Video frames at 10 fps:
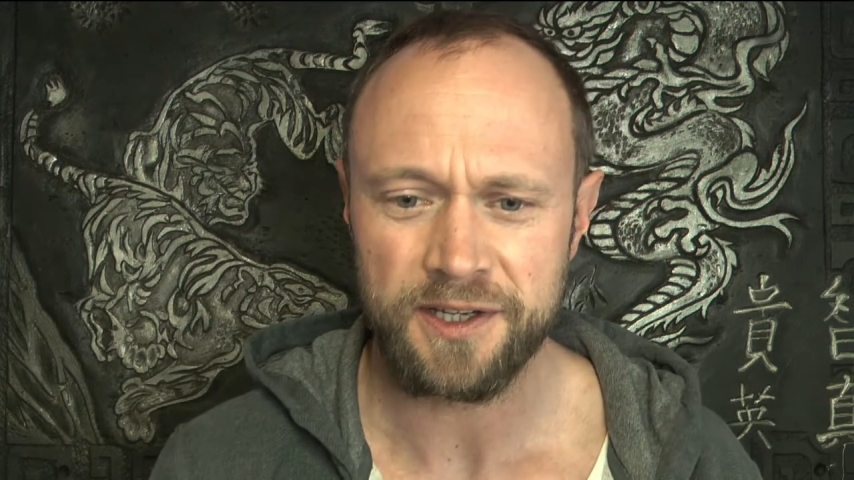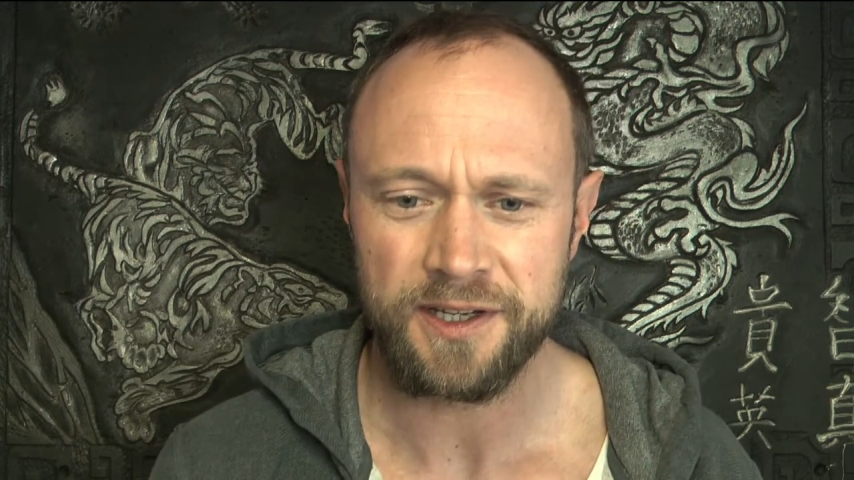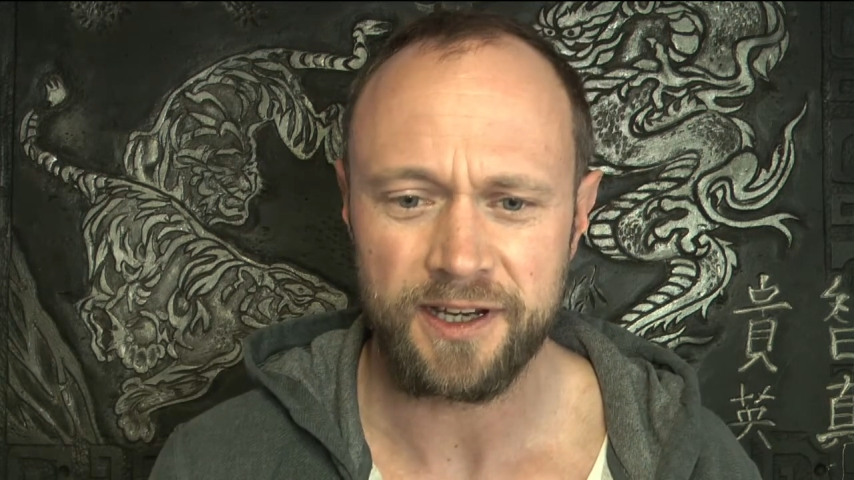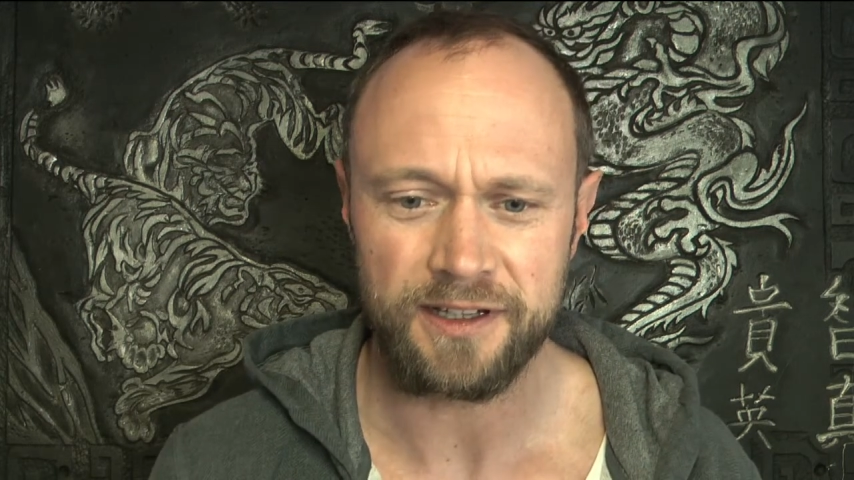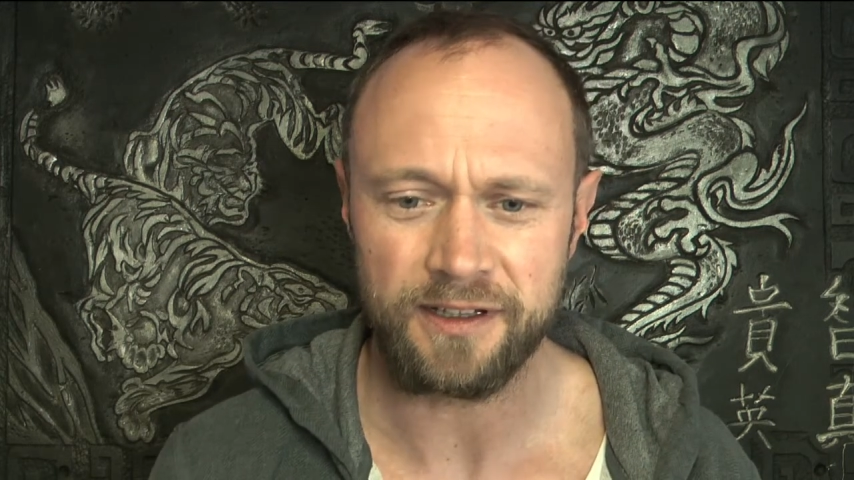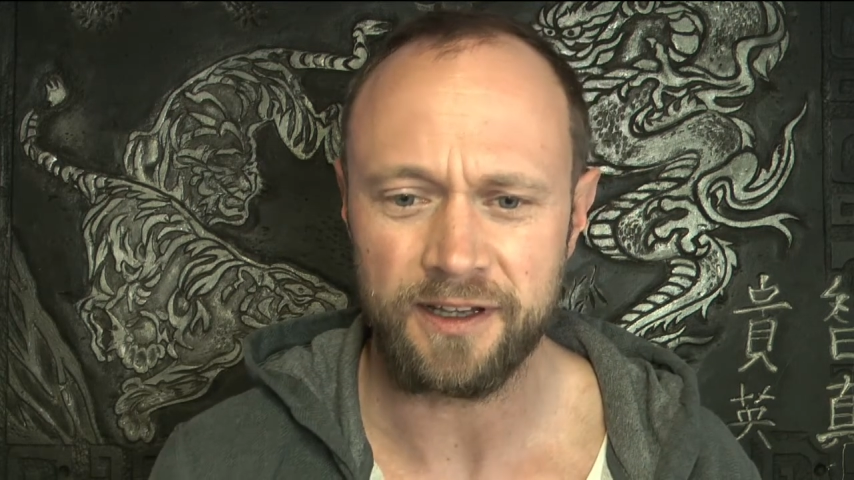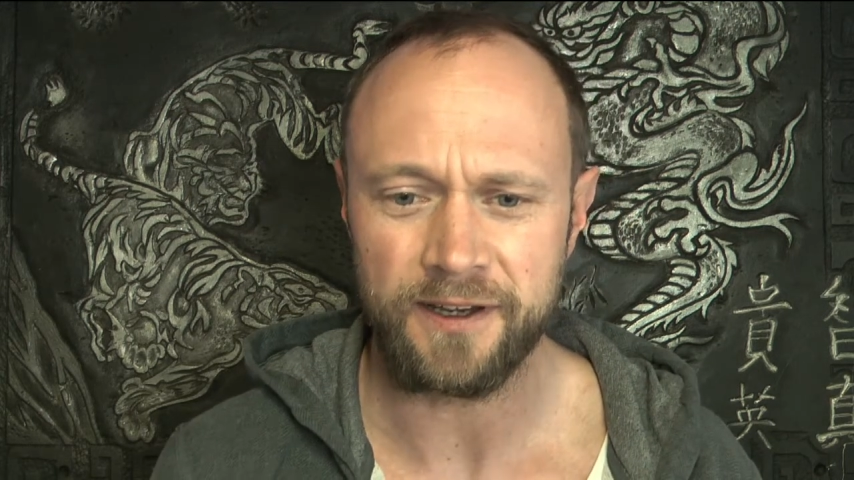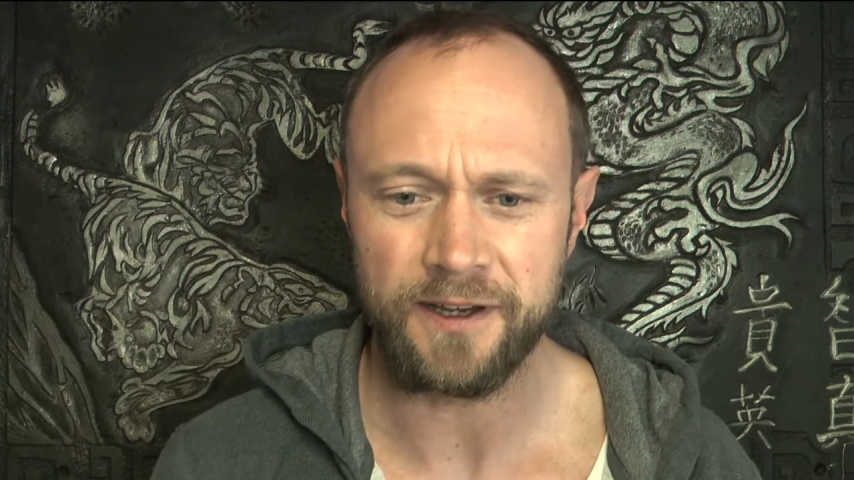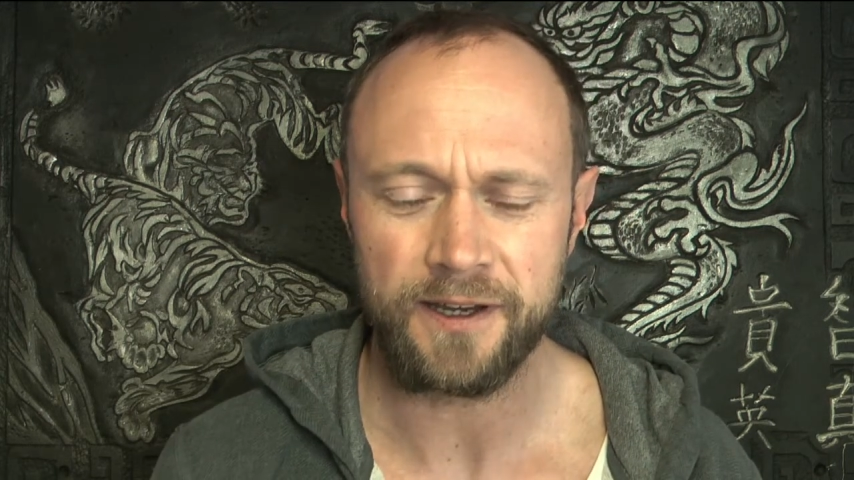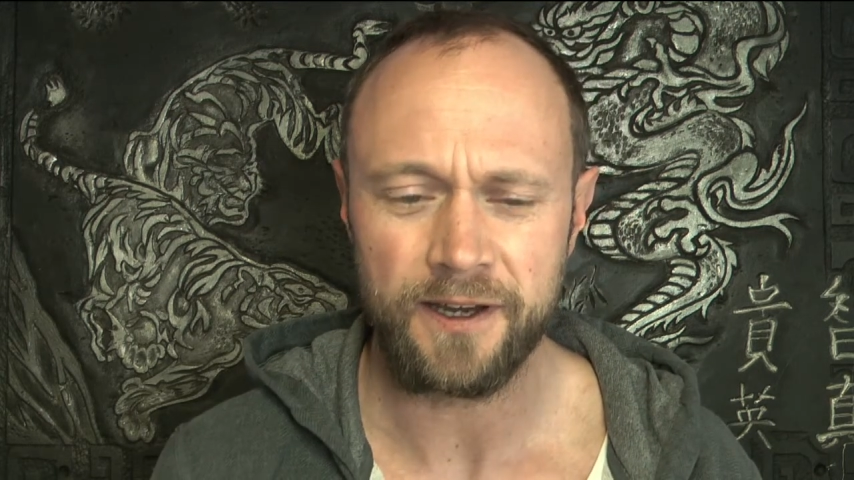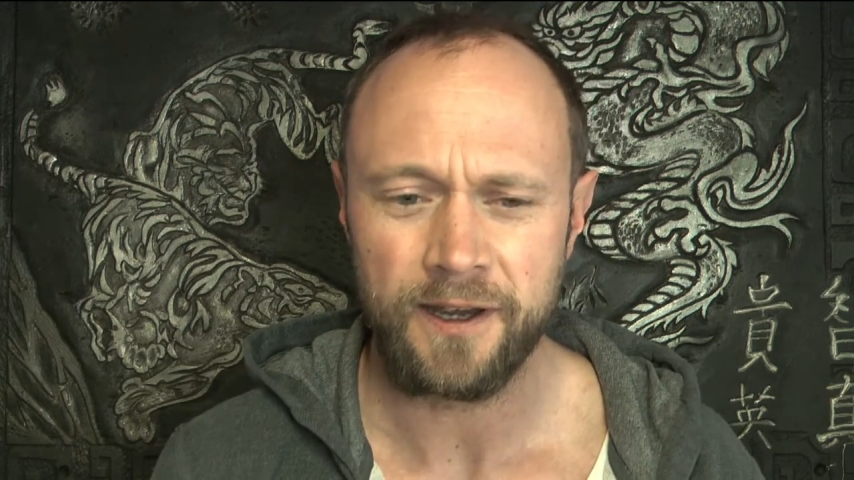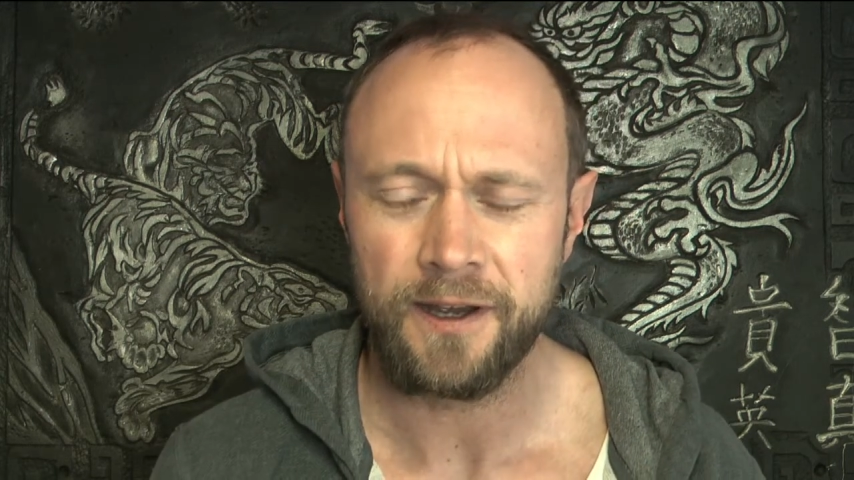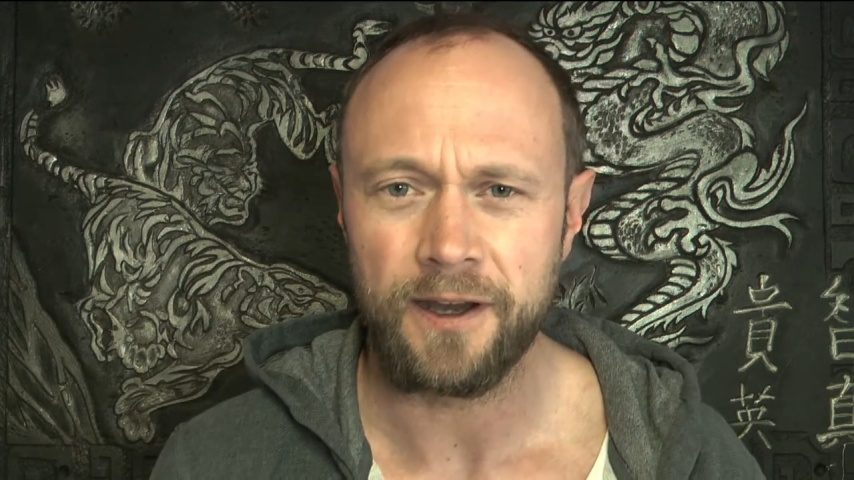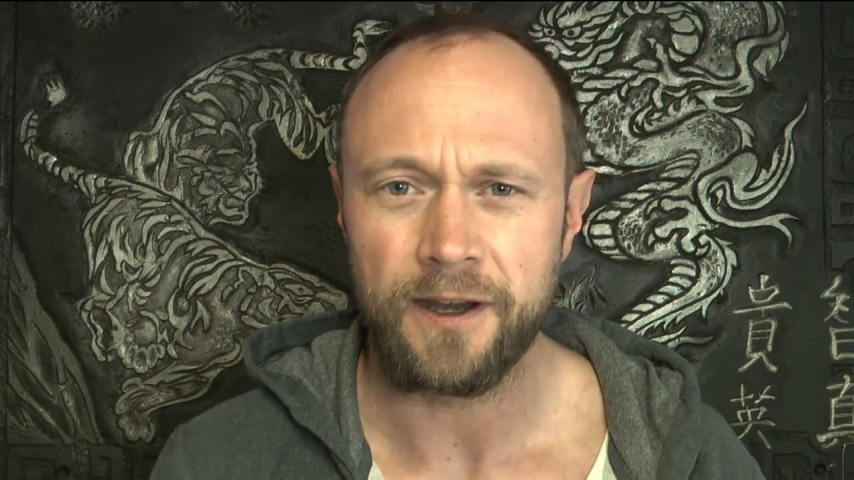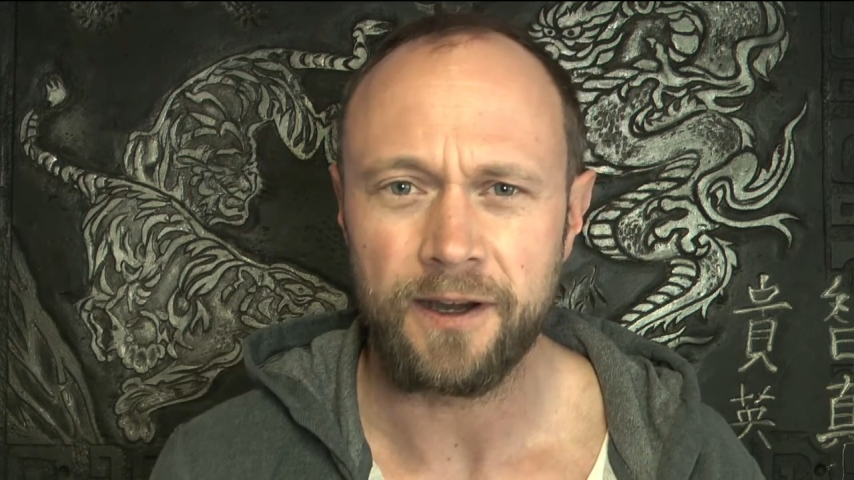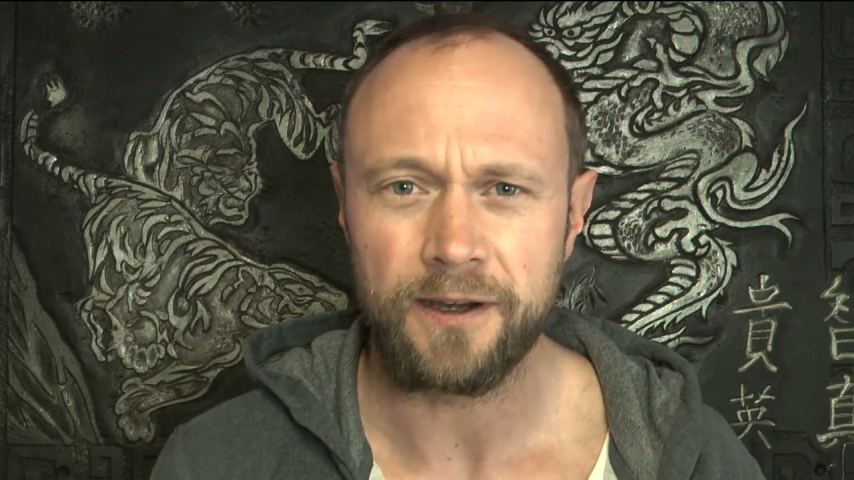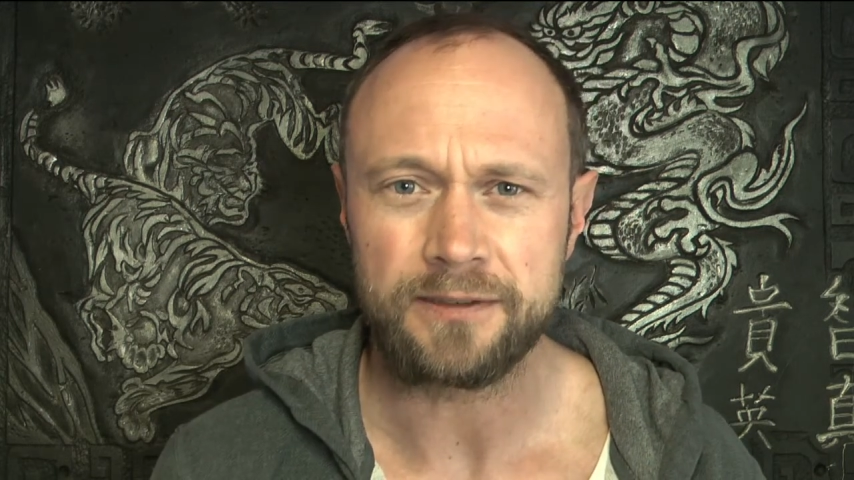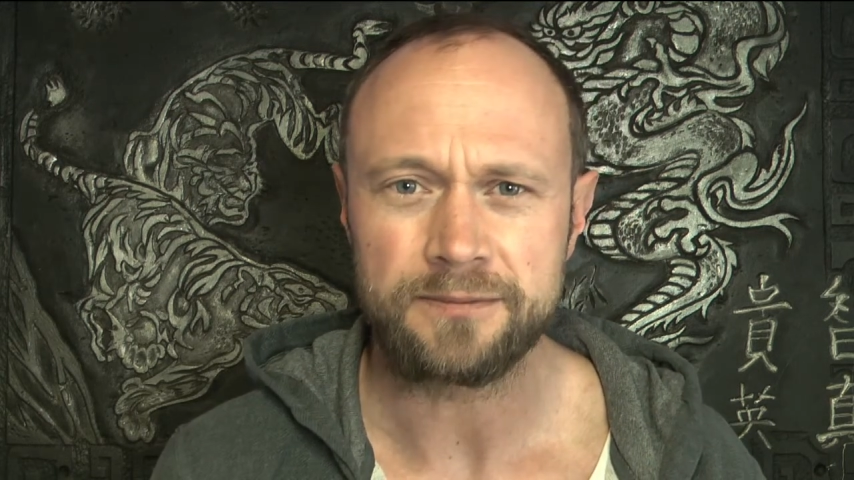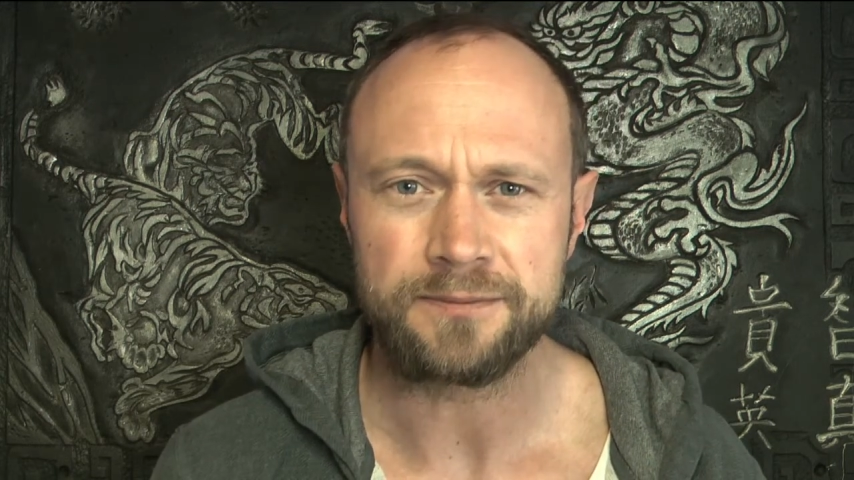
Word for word: kind of like uh,